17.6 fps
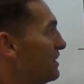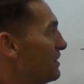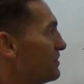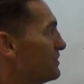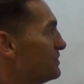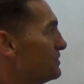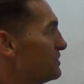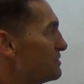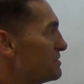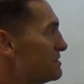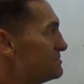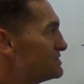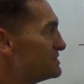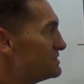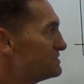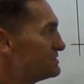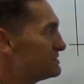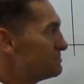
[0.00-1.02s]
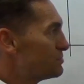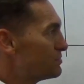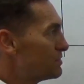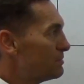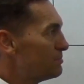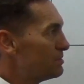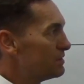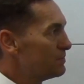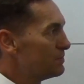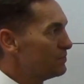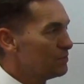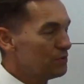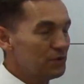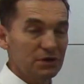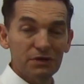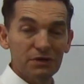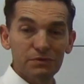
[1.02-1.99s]
The diagram shows the parabola
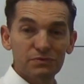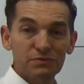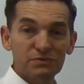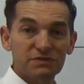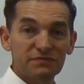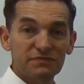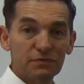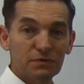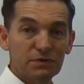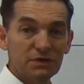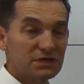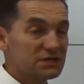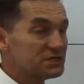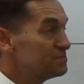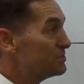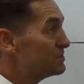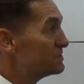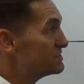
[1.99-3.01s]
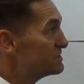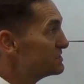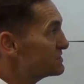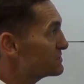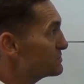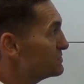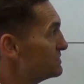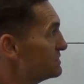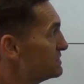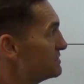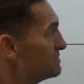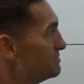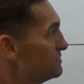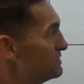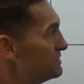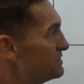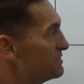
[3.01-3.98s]
y equals 4x minus x squared,
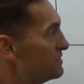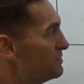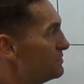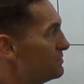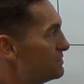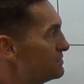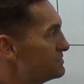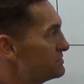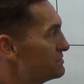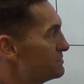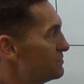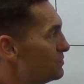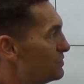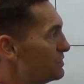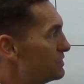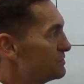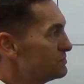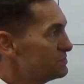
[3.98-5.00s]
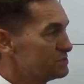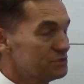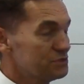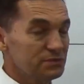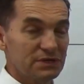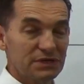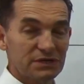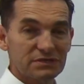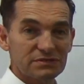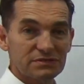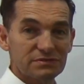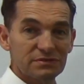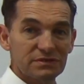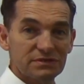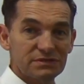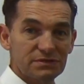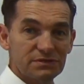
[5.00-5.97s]
meeting the line y equals
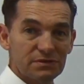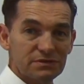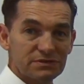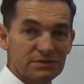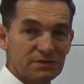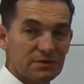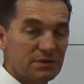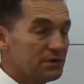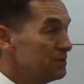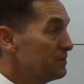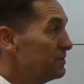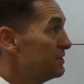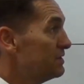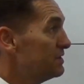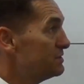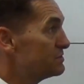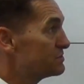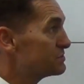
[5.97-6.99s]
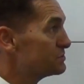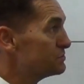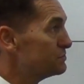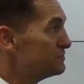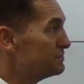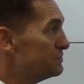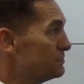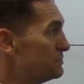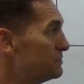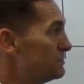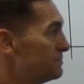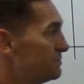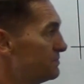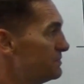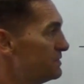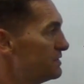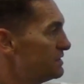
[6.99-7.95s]
2x at 0, 0 and 2,
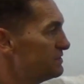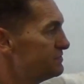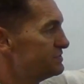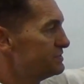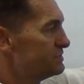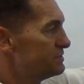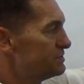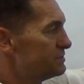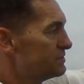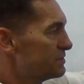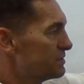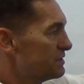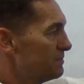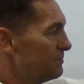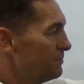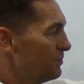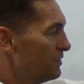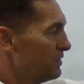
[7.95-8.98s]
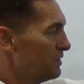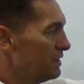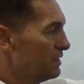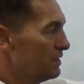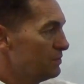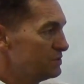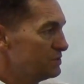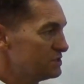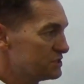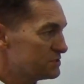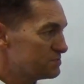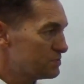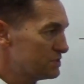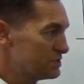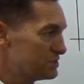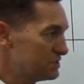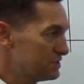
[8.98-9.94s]
4. And it gives you the diagram. Which
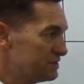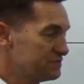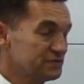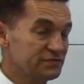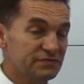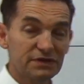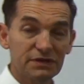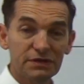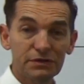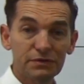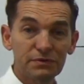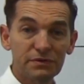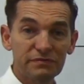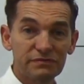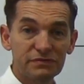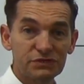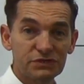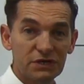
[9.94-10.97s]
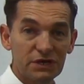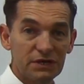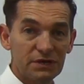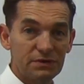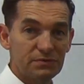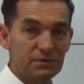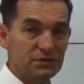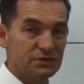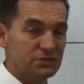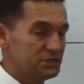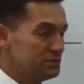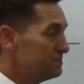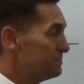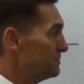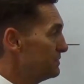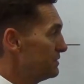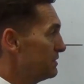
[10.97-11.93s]
expression gives the value of the shaded
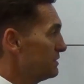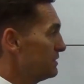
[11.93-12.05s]
region?